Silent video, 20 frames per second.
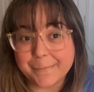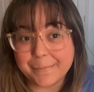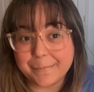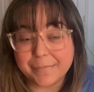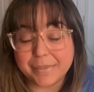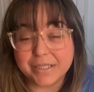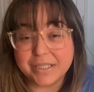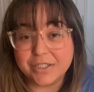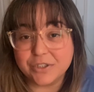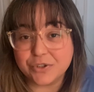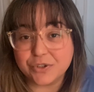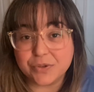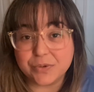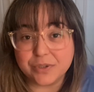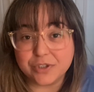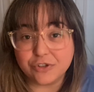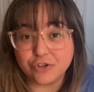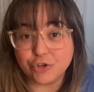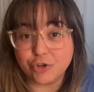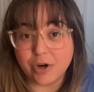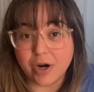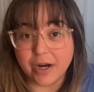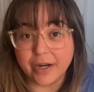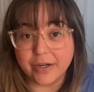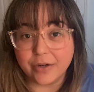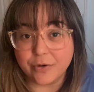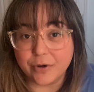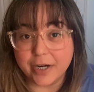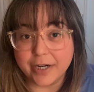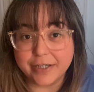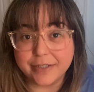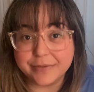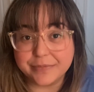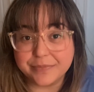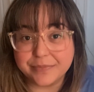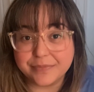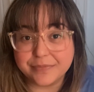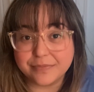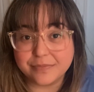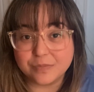But here's to us trying, right?
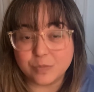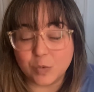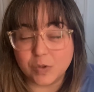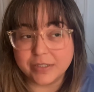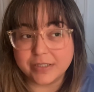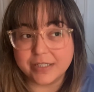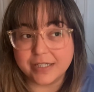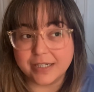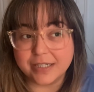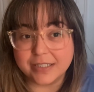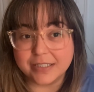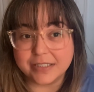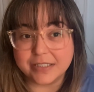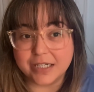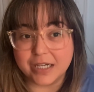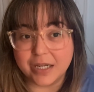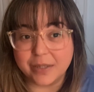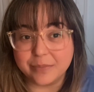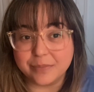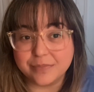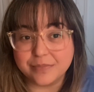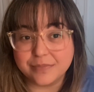One day at a time.